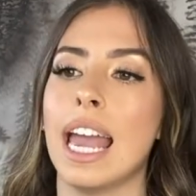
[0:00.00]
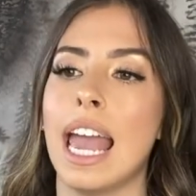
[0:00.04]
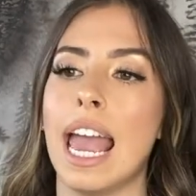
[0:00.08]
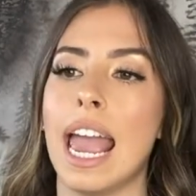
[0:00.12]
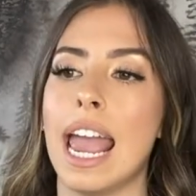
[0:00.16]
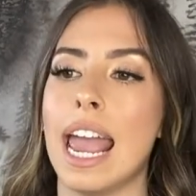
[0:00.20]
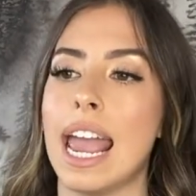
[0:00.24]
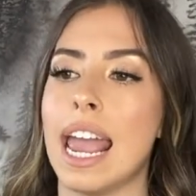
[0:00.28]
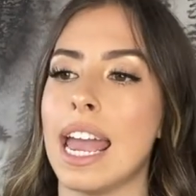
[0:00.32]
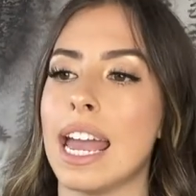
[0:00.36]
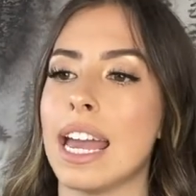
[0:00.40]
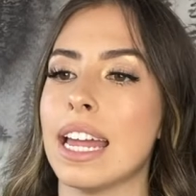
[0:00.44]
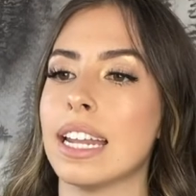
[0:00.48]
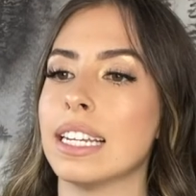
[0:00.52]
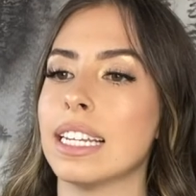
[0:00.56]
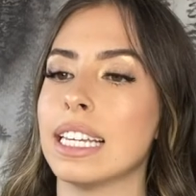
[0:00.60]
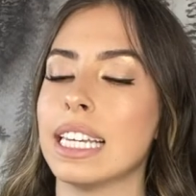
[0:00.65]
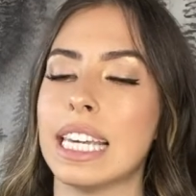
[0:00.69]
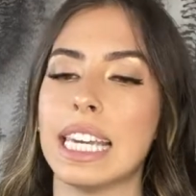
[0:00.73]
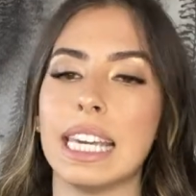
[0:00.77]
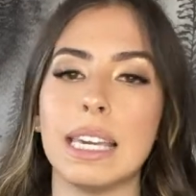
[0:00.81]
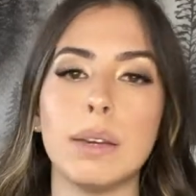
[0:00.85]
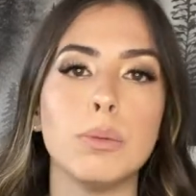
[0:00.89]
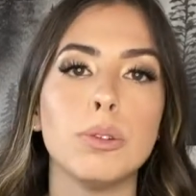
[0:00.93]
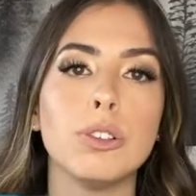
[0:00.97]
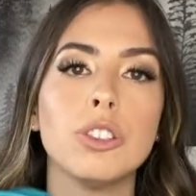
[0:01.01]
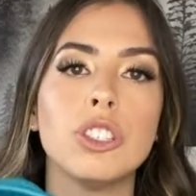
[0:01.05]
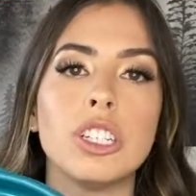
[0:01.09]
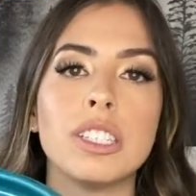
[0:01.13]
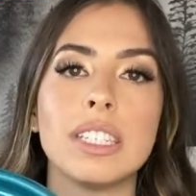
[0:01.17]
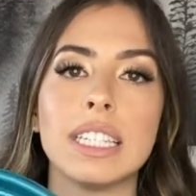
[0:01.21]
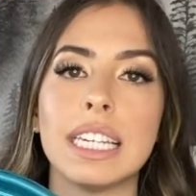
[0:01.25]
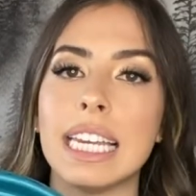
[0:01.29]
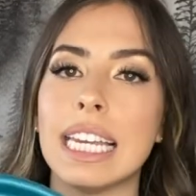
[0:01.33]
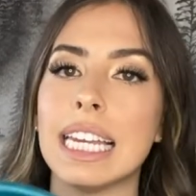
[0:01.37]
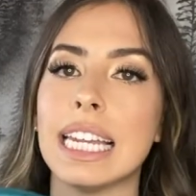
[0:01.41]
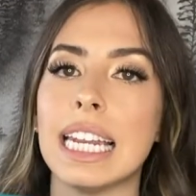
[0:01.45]
and he will
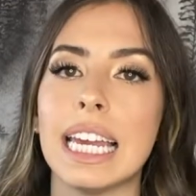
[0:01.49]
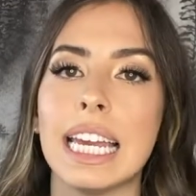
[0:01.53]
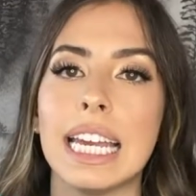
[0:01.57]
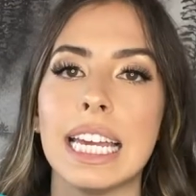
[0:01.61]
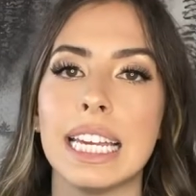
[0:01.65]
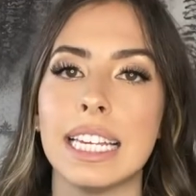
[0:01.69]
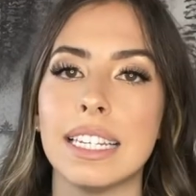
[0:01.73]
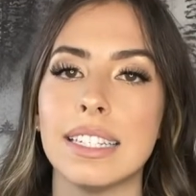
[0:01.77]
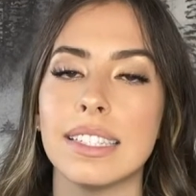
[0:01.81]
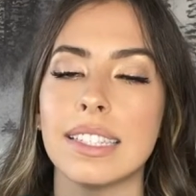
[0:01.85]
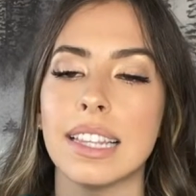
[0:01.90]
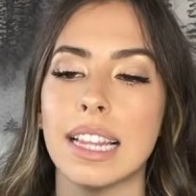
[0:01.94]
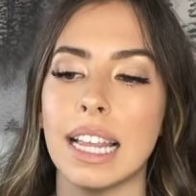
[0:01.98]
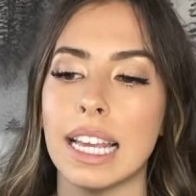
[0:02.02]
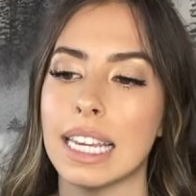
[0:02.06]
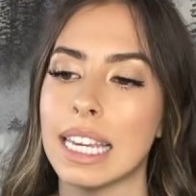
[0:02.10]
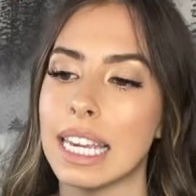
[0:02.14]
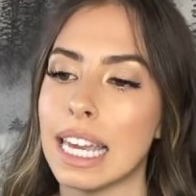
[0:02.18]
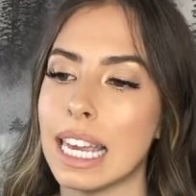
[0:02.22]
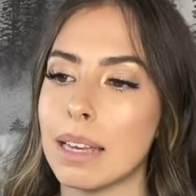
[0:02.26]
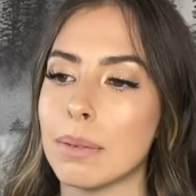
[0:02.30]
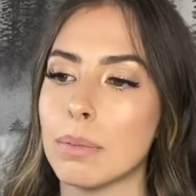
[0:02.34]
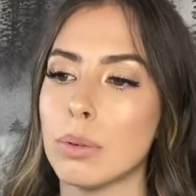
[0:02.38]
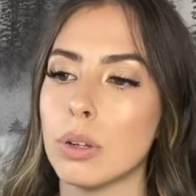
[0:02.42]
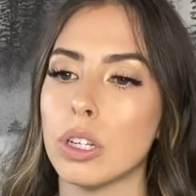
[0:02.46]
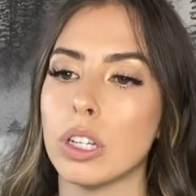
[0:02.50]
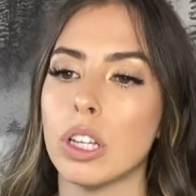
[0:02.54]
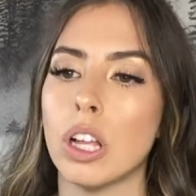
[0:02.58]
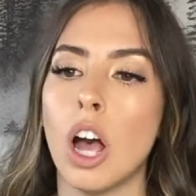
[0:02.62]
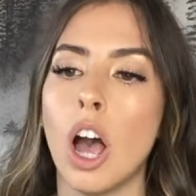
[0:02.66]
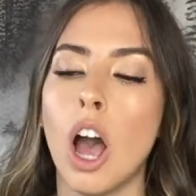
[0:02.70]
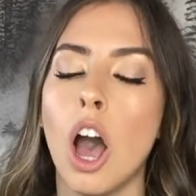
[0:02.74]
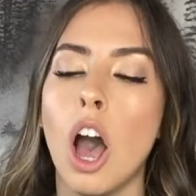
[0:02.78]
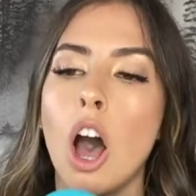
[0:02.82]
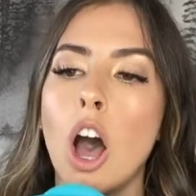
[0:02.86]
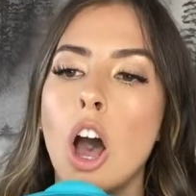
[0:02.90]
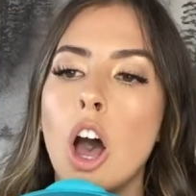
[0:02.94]
just eat his like kibble
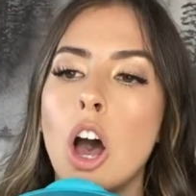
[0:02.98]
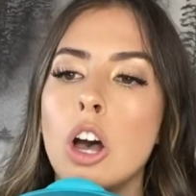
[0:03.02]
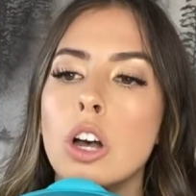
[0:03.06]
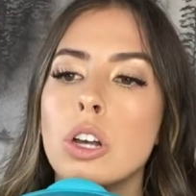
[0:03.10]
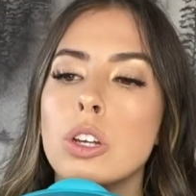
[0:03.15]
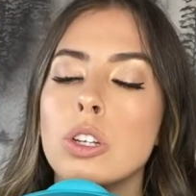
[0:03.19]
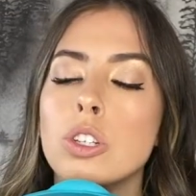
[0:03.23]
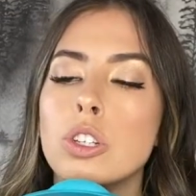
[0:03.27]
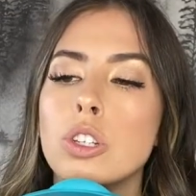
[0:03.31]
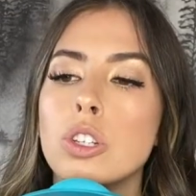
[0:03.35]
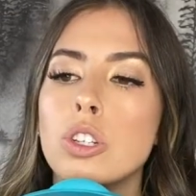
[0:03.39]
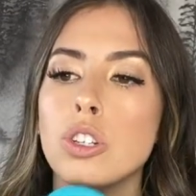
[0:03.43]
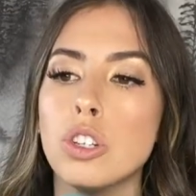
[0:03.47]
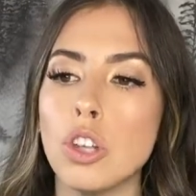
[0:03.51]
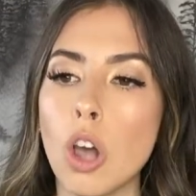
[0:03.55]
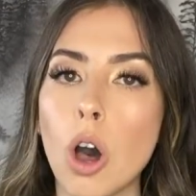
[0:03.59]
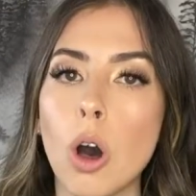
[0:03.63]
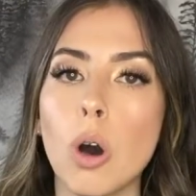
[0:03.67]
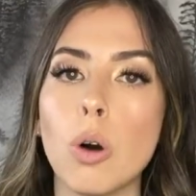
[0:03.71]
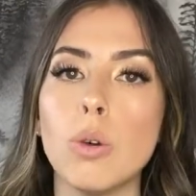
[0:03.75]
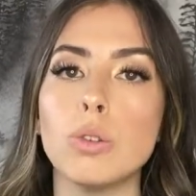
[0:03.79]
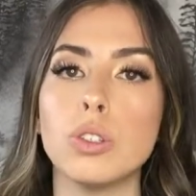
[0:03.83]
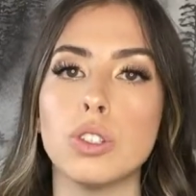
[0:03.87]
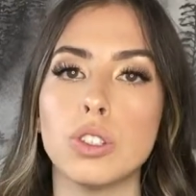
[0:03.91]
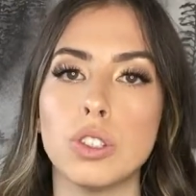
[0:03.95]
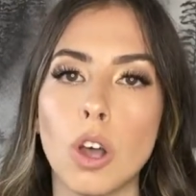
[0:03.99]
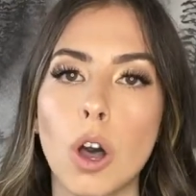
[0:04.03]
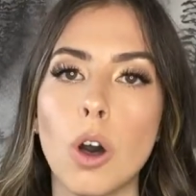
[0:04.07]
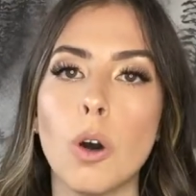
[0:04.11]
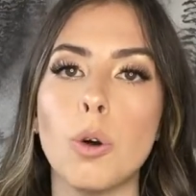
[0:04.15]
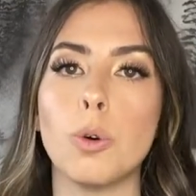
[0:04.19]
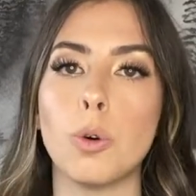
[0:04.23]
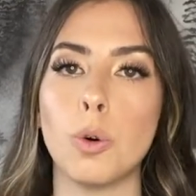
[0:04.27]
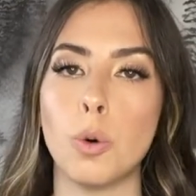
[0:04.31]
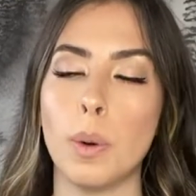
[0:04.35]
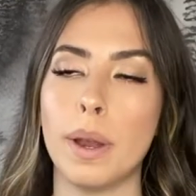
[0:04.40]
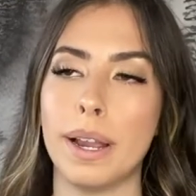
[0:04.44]
so, so
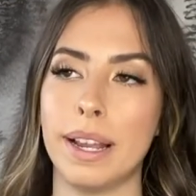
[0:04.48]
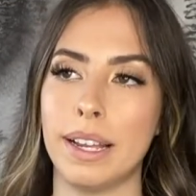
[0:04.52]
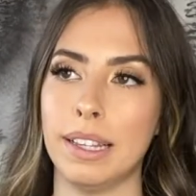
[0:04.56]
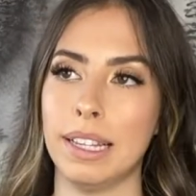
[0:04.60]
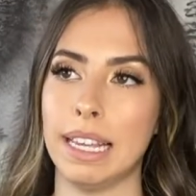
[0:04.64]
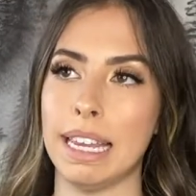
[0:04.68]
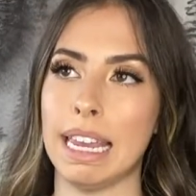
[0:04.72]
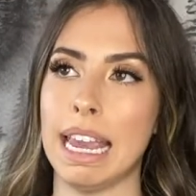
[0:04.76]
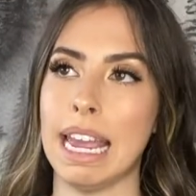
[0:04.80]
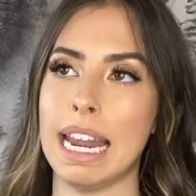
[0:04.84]
quickly.